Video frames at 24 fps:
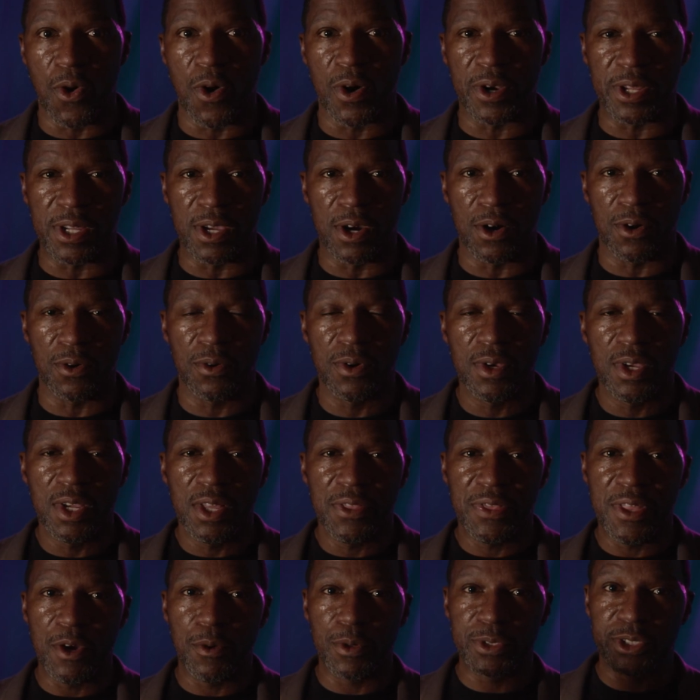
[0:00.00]
audio,
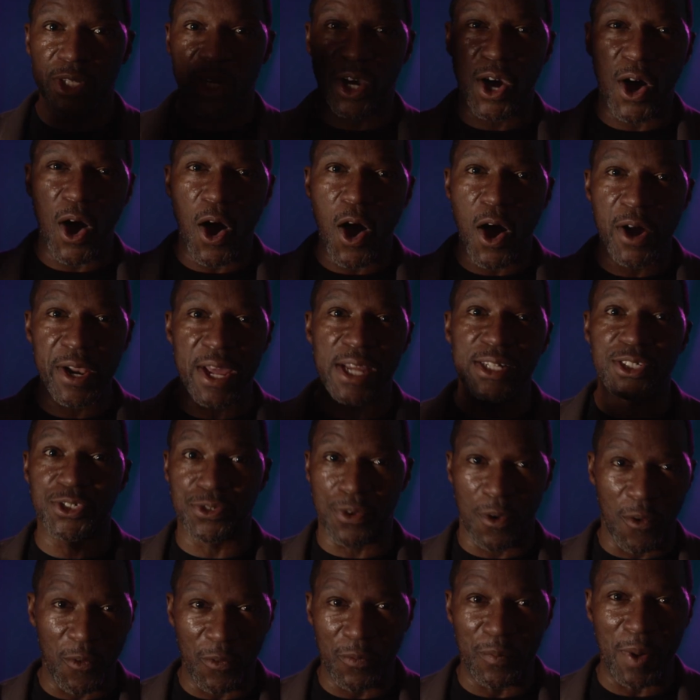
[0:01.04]
there was a car that
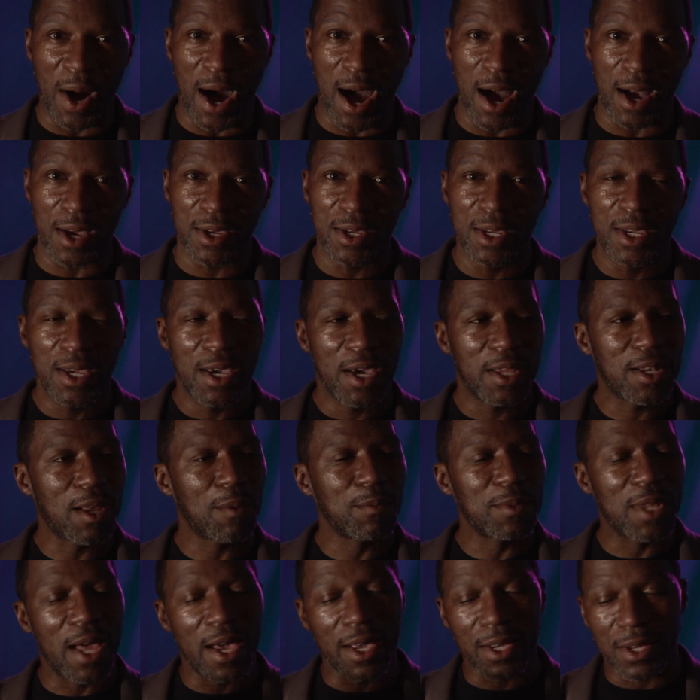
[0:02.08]
drove by. And
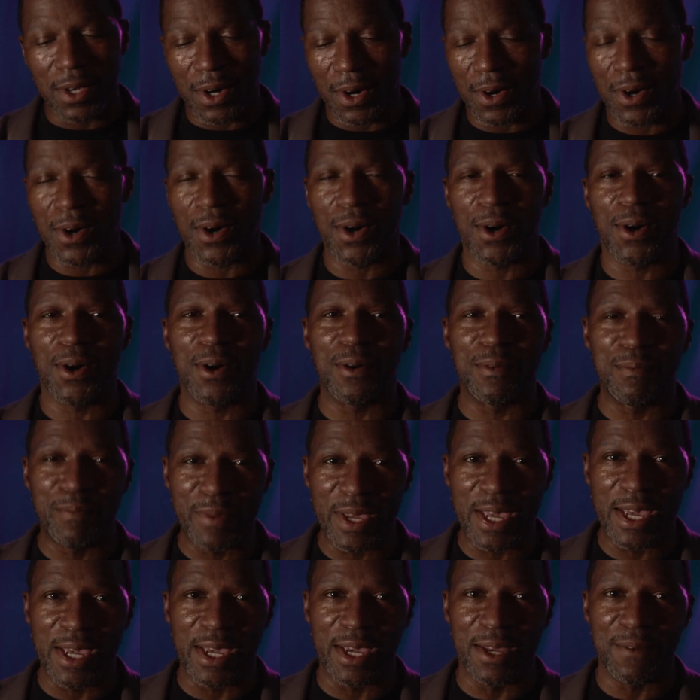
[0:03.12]
I'm like, oh
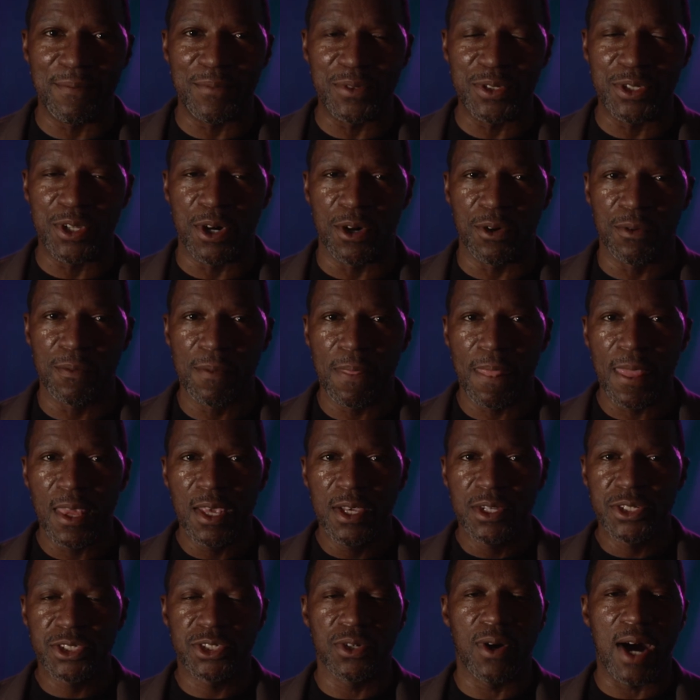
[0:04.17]
man,
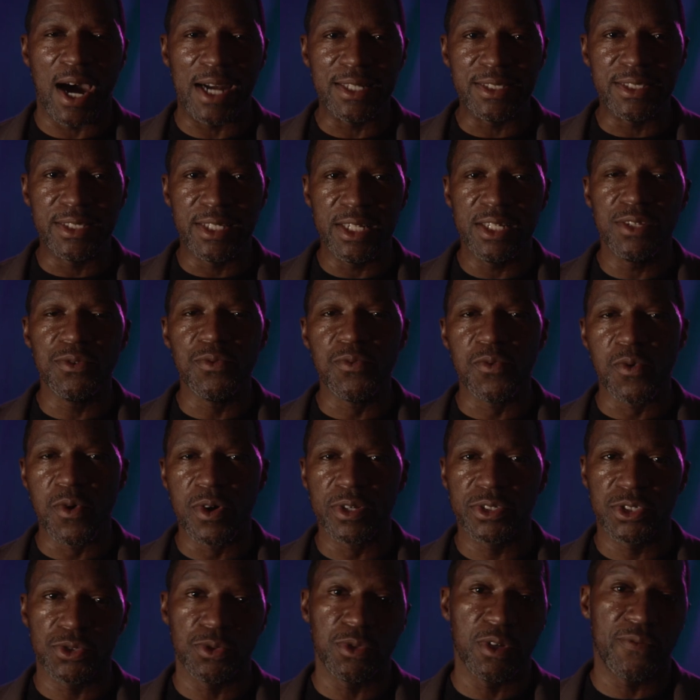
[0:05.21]
so I didn't
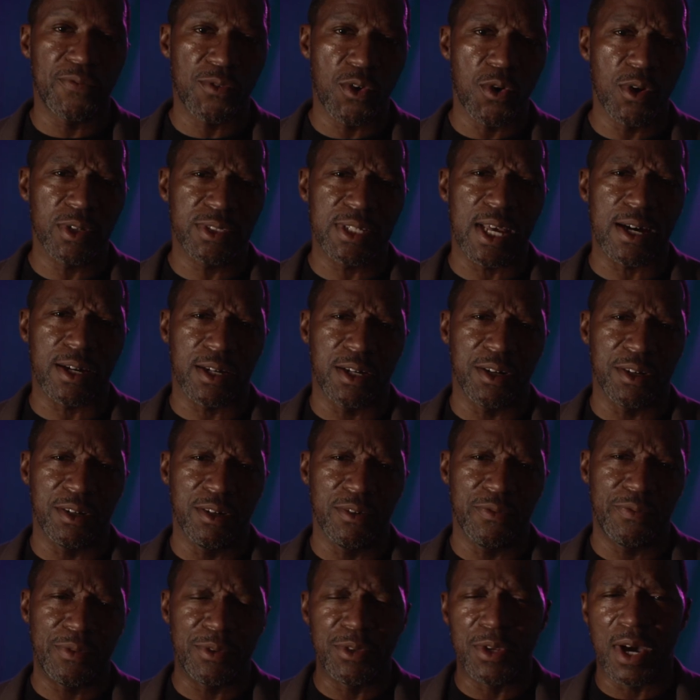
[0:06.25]
want to. And of course I could
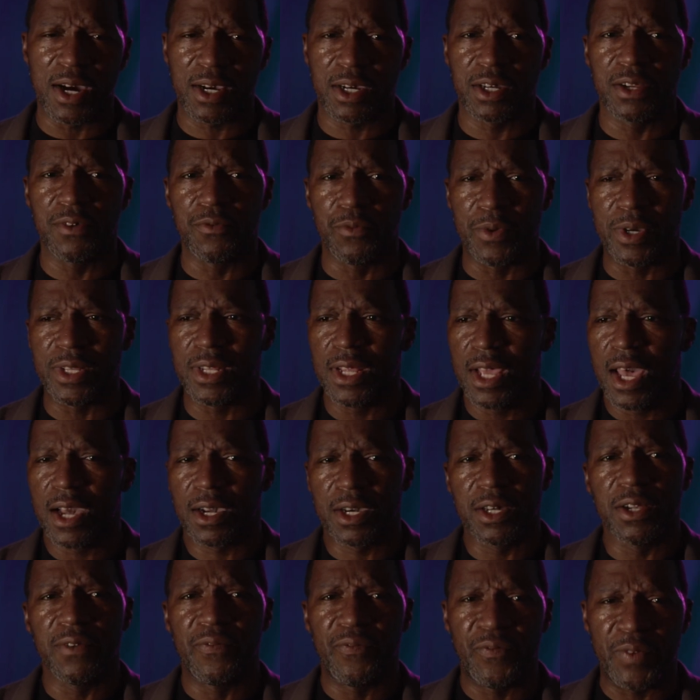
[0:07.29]
have, I
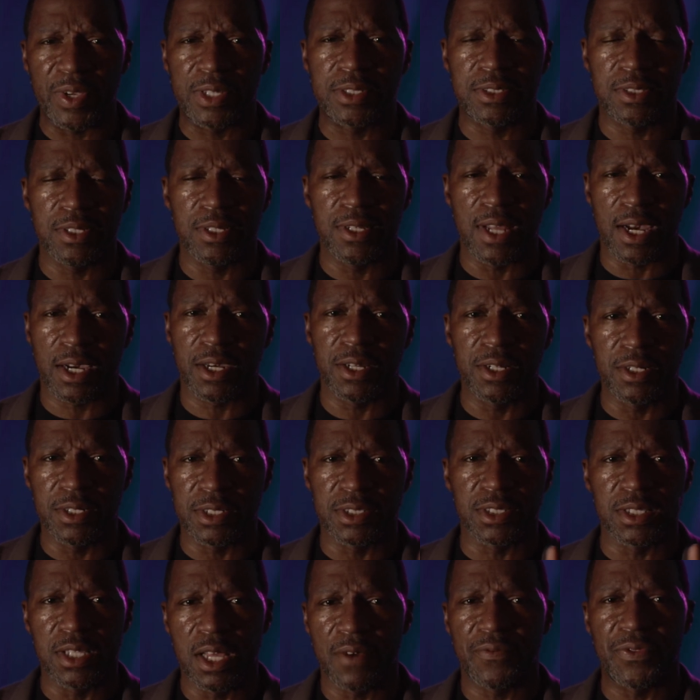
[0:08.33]
could have fixed it, and I could have
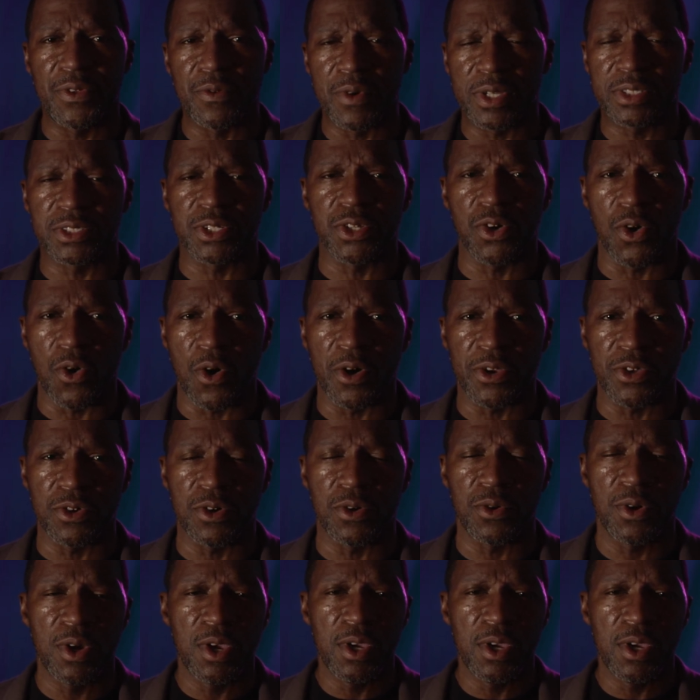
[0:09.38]
just left the rest of the audio,